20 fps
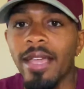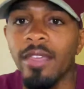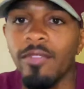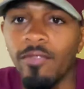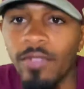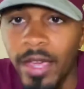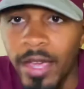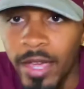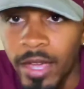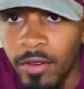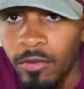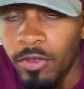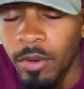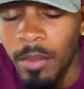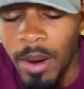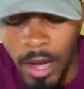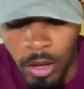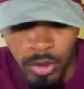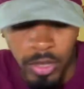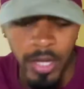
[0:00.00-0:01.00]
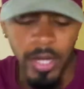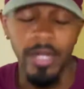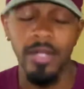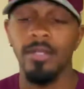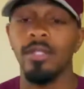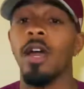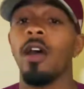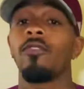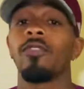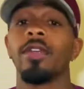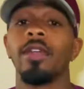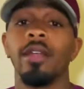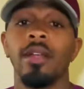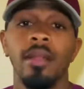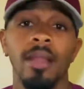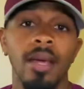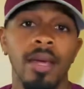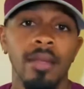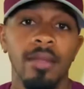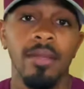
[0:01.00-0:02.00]
fan from out there in South
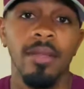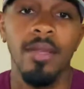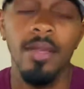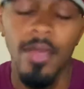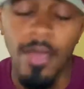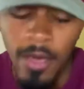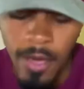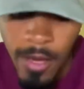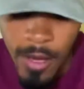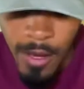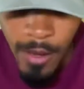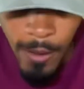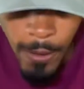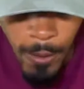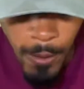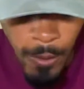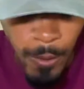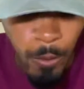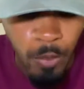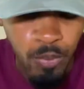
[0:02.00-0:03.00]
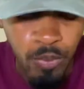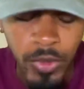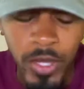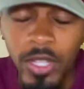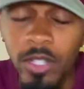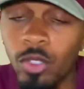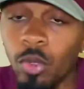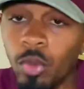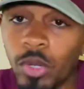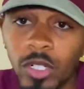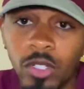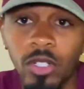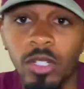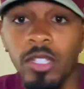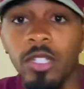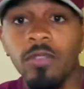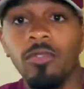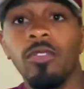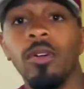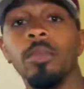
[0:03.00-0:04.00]
Carolina. He's
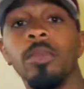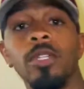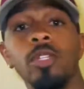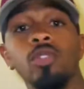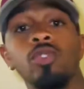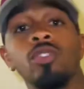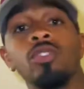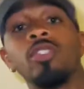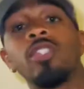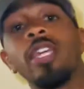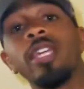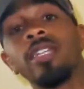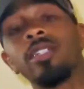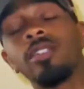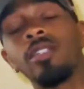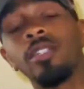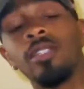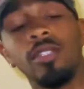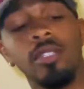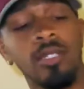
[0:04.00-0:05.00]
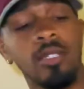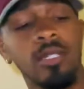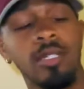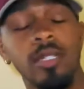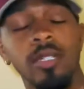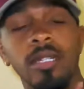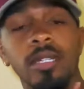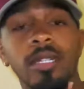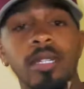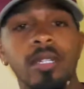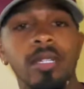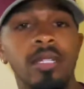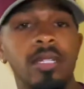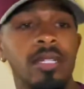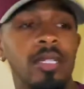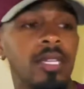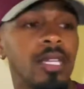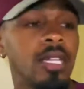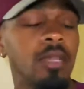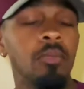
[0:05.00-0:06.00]
originally from Houston, Texas.
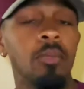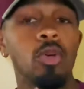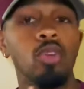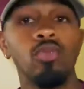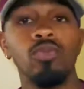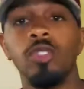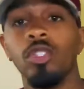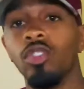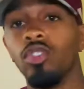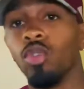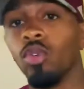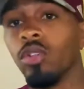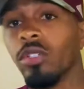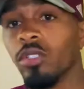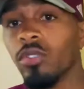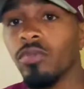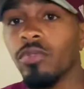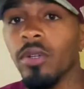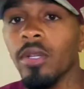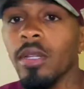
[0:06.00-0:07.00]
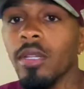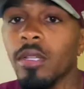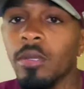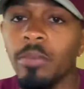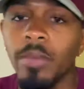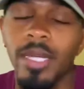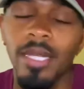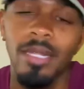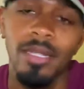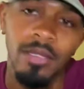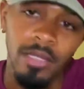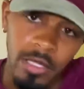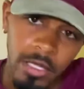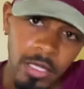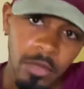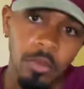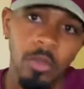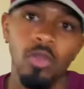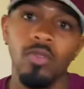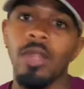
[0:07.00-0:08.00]
He moved to Georgia for a little bit, and then he
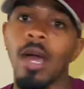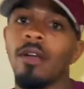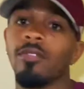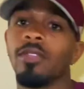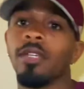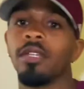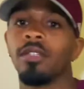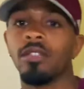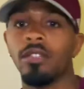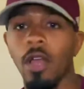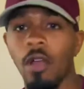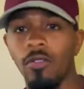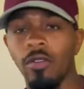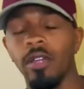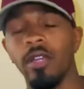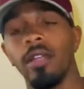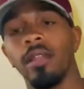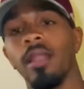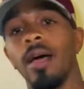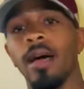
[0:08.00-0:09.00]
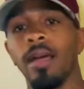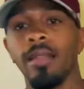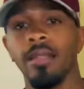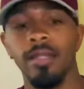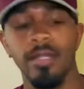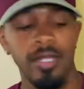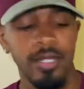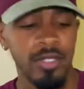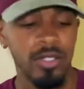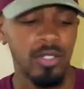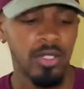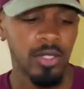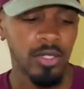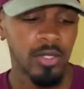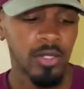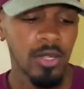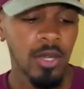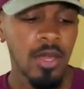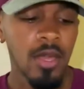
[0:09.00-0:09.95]
moved out there to South Carolina, and he just,